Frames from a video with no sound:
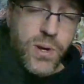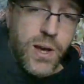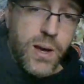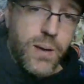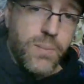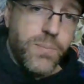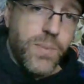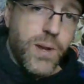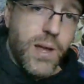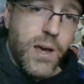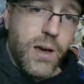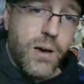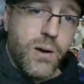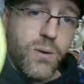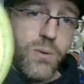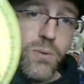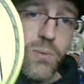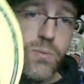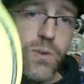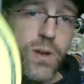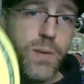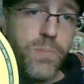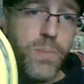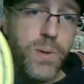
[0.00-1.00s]
I'm now
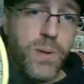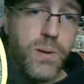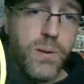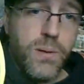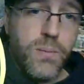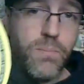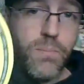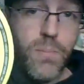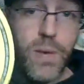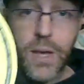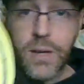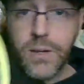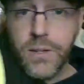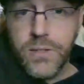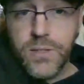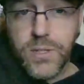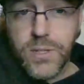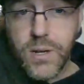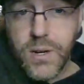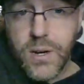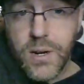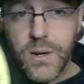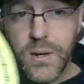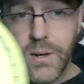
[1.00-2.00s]
repping
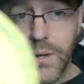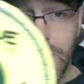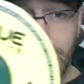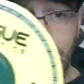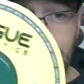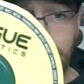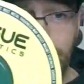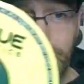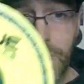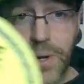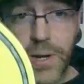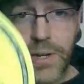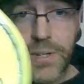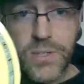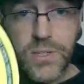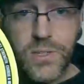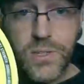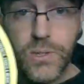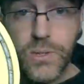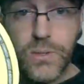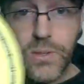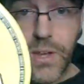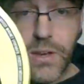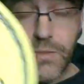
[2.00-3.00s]
Magnetar, but still
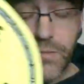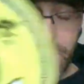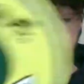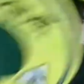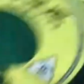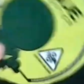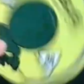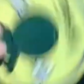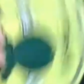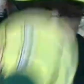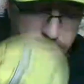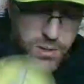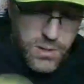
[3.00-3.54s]
love Rogue.